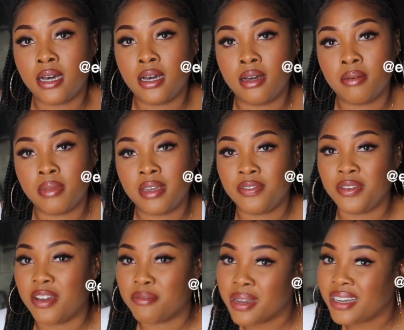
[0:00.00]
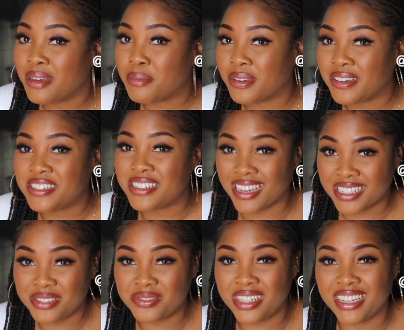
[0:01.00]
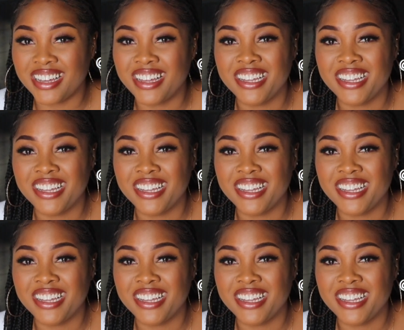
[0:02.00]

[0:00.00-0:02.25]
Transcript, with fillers: Um, if you have my number, you can text me.